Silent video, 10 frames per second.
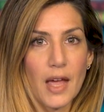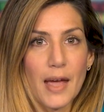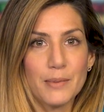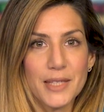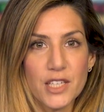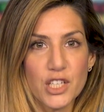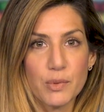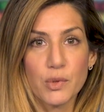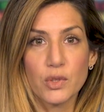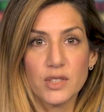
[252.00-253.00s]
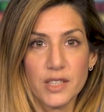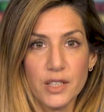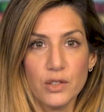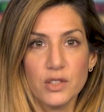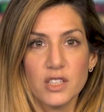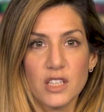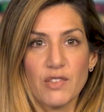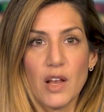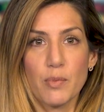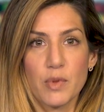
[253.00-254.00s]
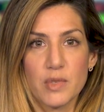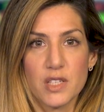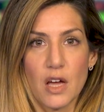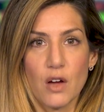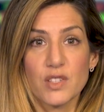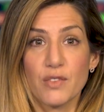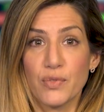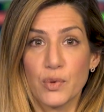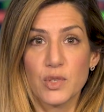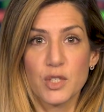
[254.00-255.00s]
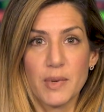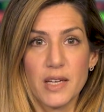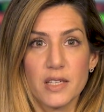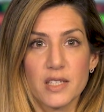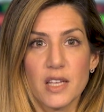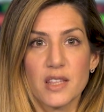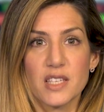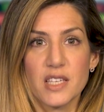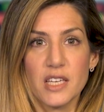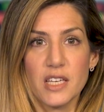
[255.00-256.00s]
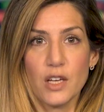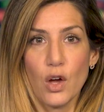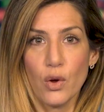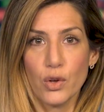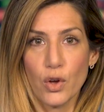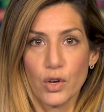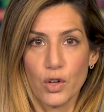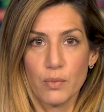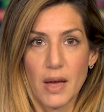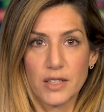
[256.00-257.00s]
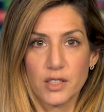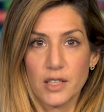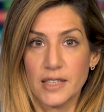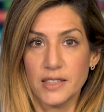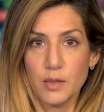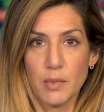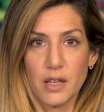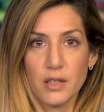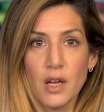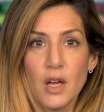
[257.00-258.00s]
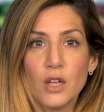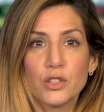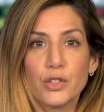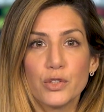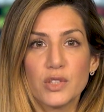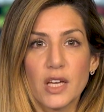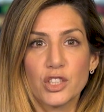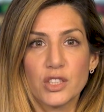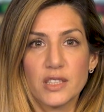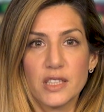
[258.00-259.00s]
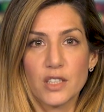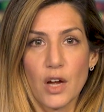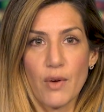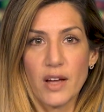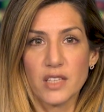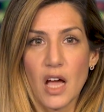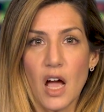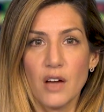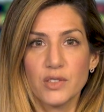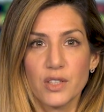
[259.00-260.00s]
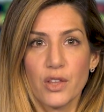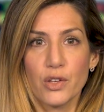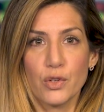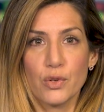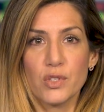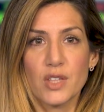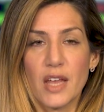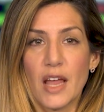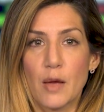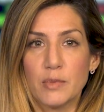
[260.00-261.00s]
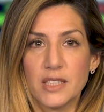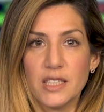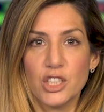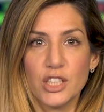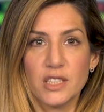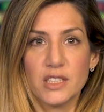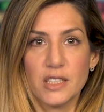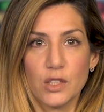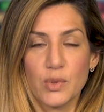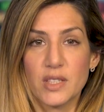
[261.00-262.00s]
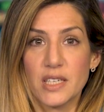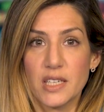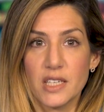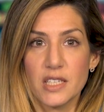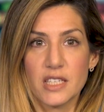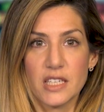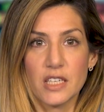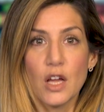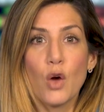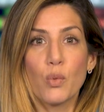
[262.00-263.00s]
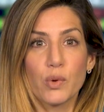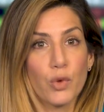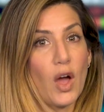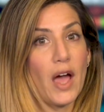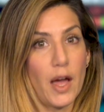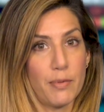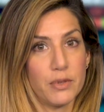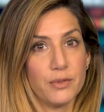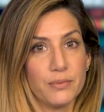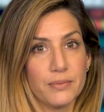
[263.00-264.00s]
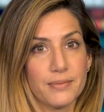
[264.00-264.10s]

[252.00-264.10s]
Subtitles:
MTG will continue to develop themselves at full speed, said the CEO Jørgen Madsen Lindemann to news agency Direkt after the news that MTG's deal with TDC will not happen.